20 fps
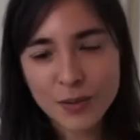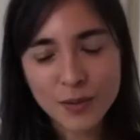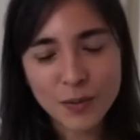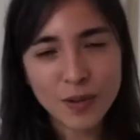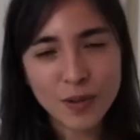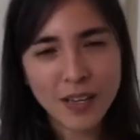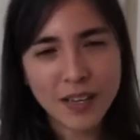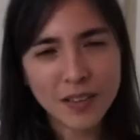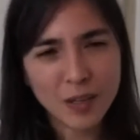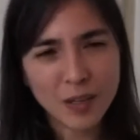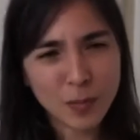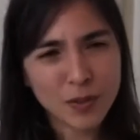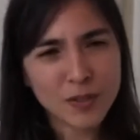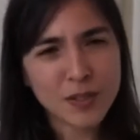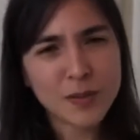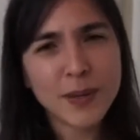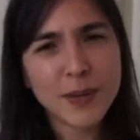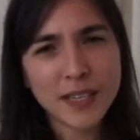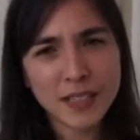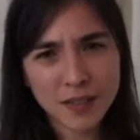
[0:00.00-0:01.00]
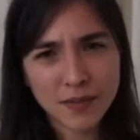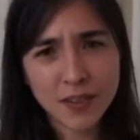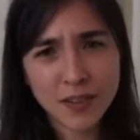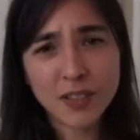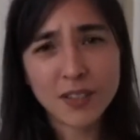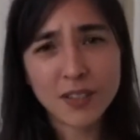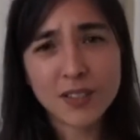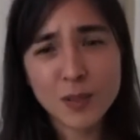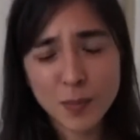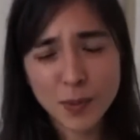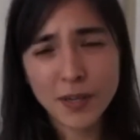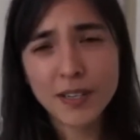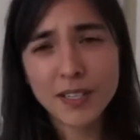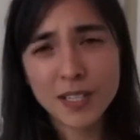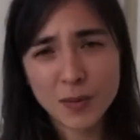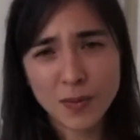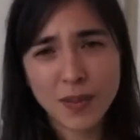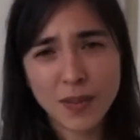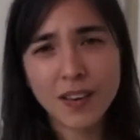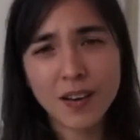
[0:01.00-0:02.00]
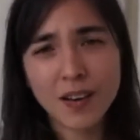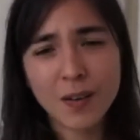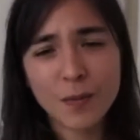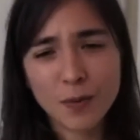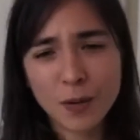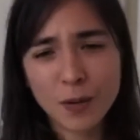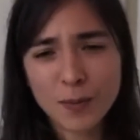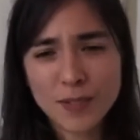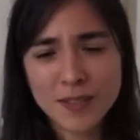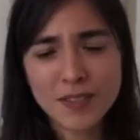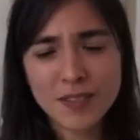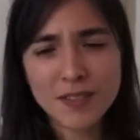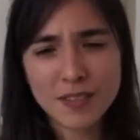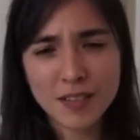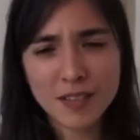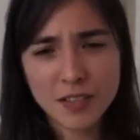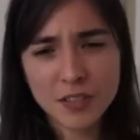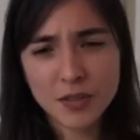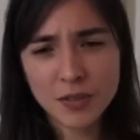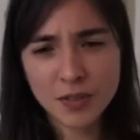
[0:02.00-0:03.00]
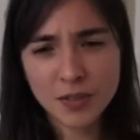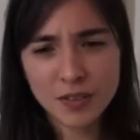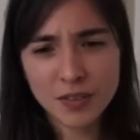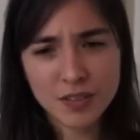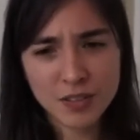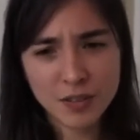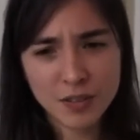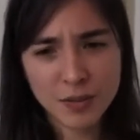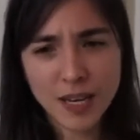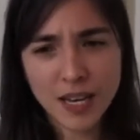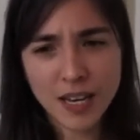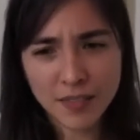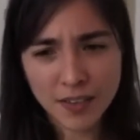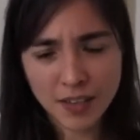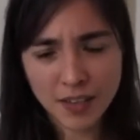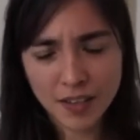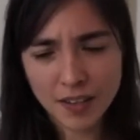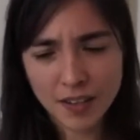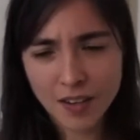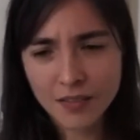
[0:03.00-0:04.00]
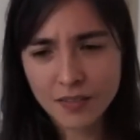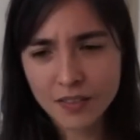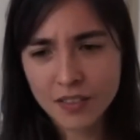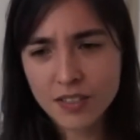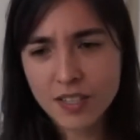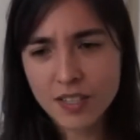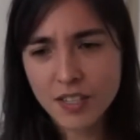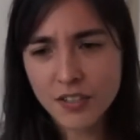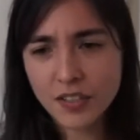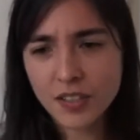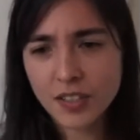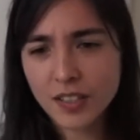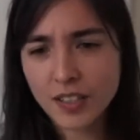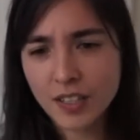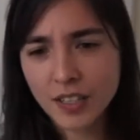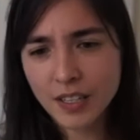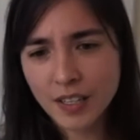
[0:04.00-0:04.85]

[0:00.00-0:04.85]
and their perspective and their experience, where they come from, is essential to having a conversation.